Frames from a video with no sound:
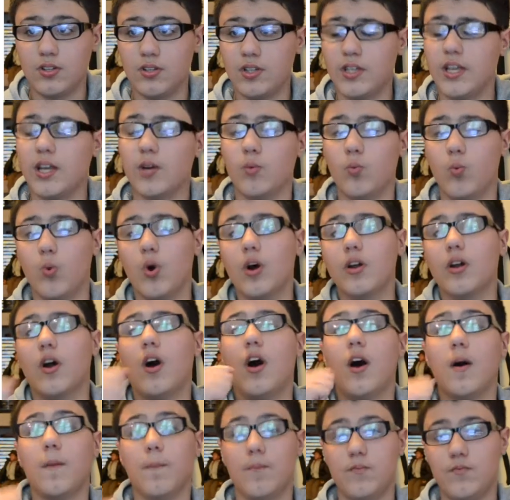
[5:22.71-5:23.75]
He had 1
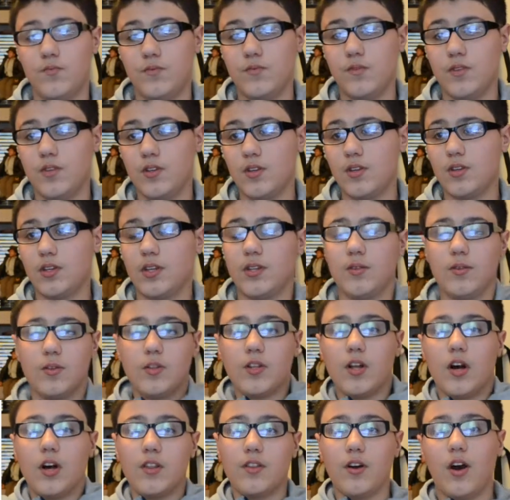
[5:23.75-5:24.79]
arm. The
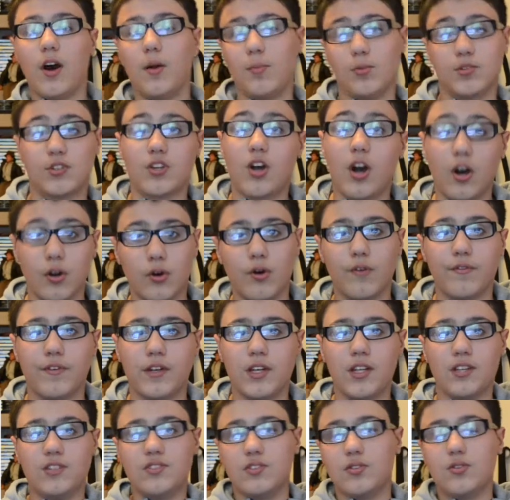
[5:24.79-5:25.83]
other arm was cut off
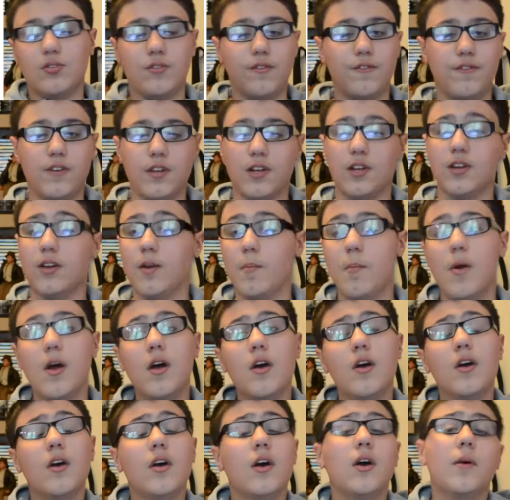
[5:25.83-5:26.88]
and he still defeated him.
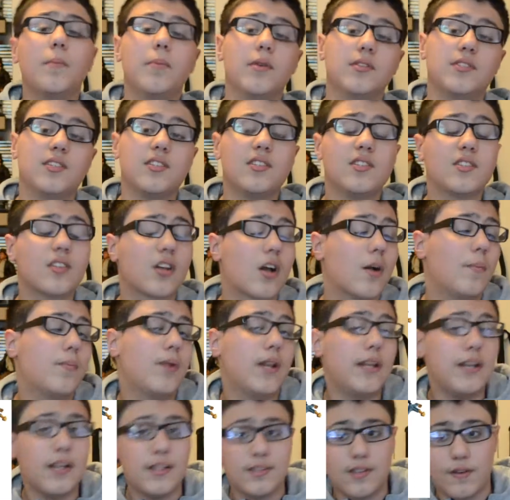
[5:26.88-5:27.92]
But this is a
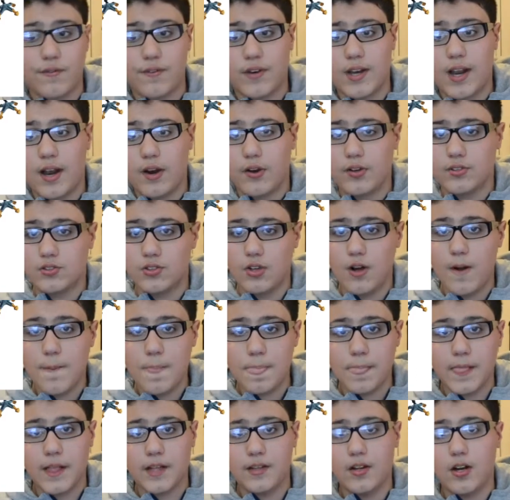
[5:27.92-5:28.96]
completely different character.
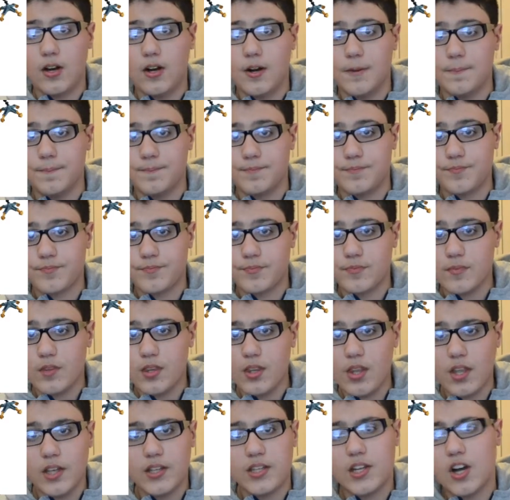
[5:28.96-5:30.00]

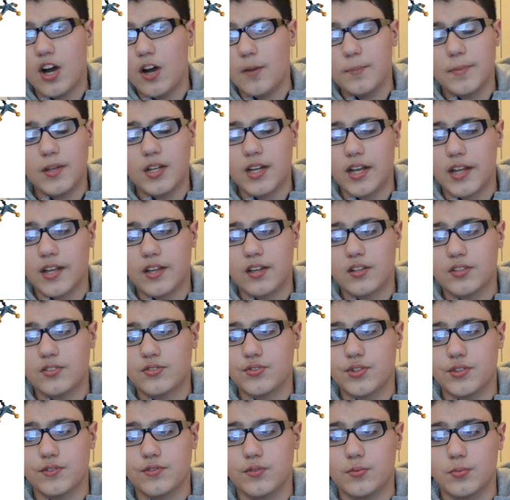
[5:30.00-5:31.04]
It can't be like
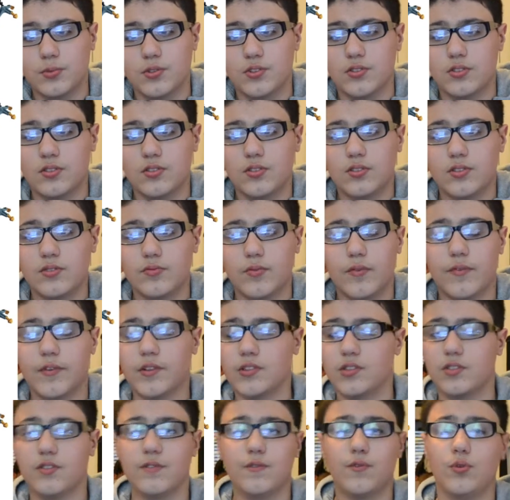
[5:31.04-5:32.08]
Transformers
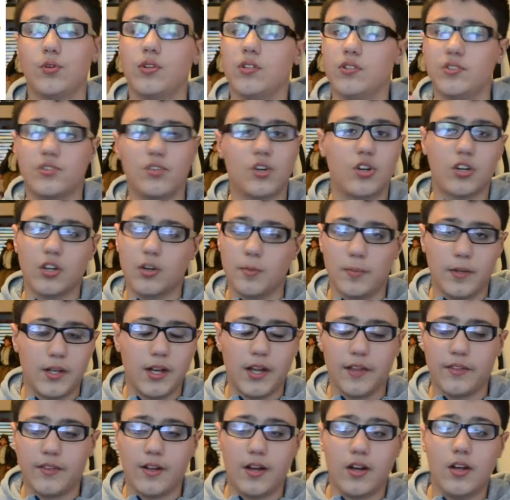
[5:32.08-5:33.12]
Revenge of the Fallen. It's not going to be
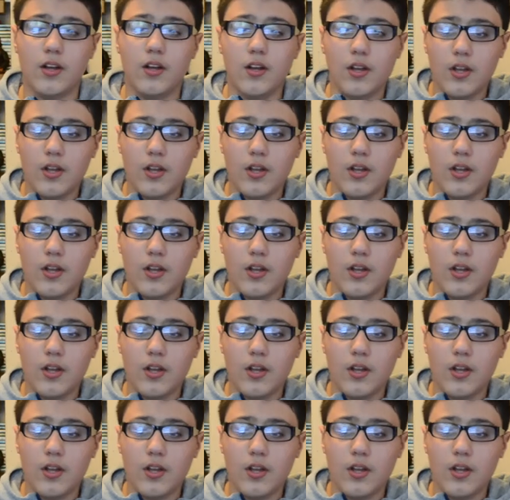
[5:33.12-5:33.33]
like that.